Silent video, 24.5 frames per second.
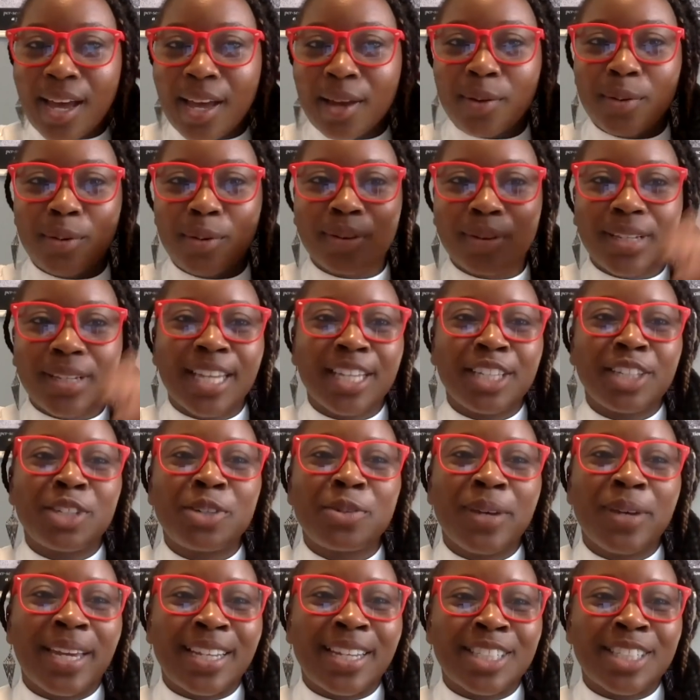I will let
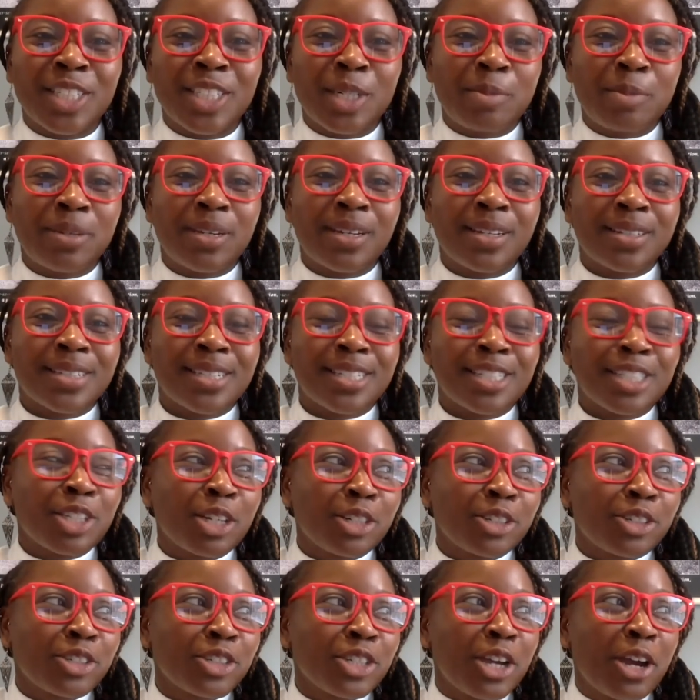you answer because it's
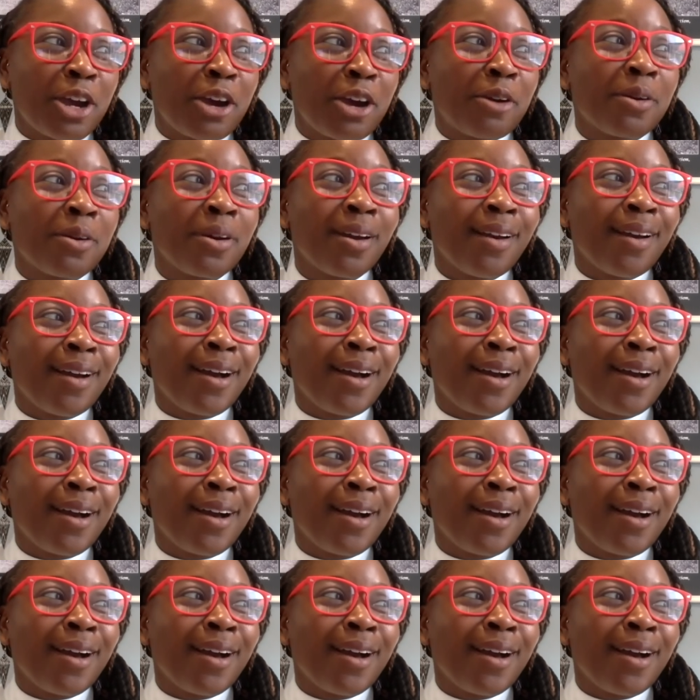your show.